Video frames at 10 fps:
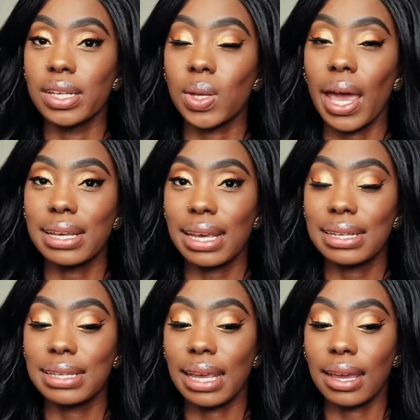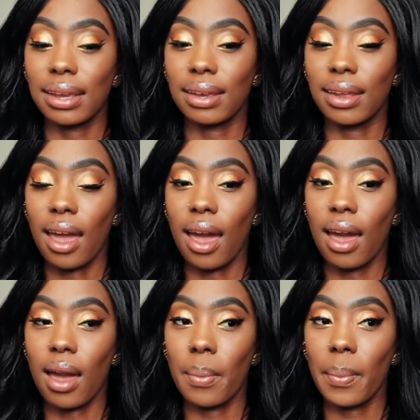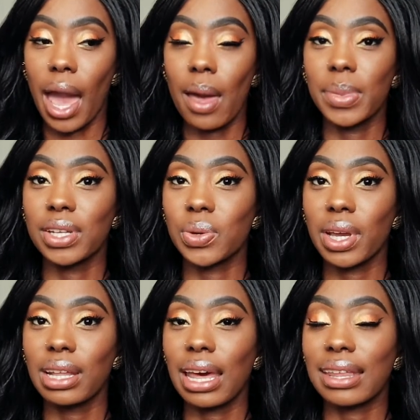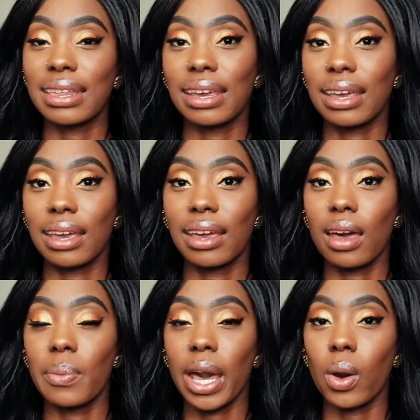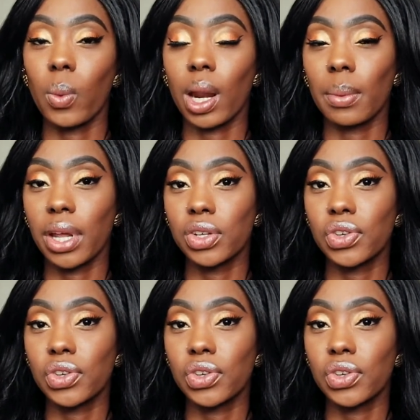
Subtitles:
So as I stated, I've been doing a lot of thinking about what I'm going to